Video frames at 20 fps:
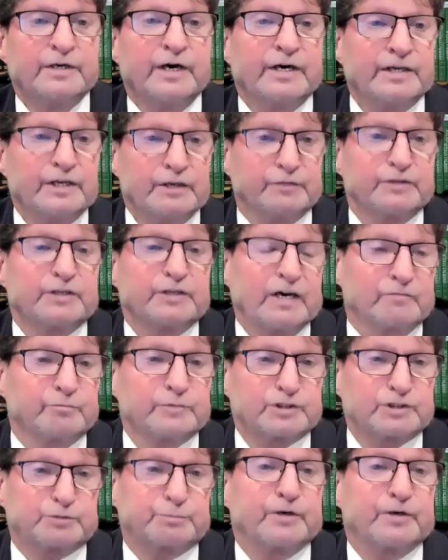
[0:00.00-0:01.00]
and even gave
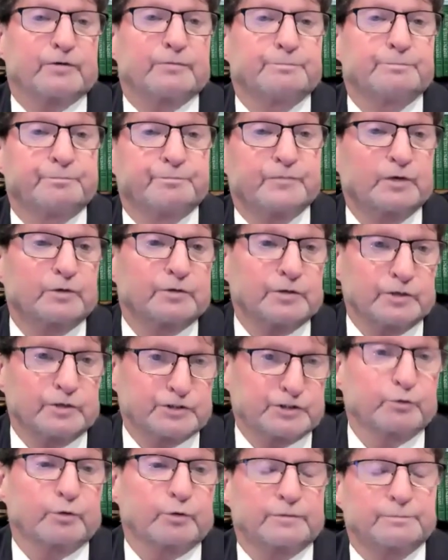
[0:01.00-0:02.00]
him a spear, a
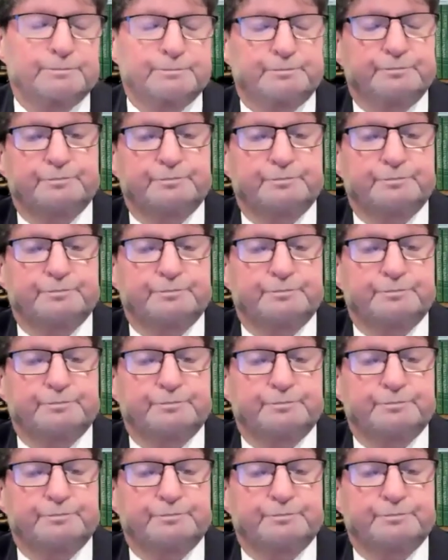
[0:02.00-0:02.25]
sword.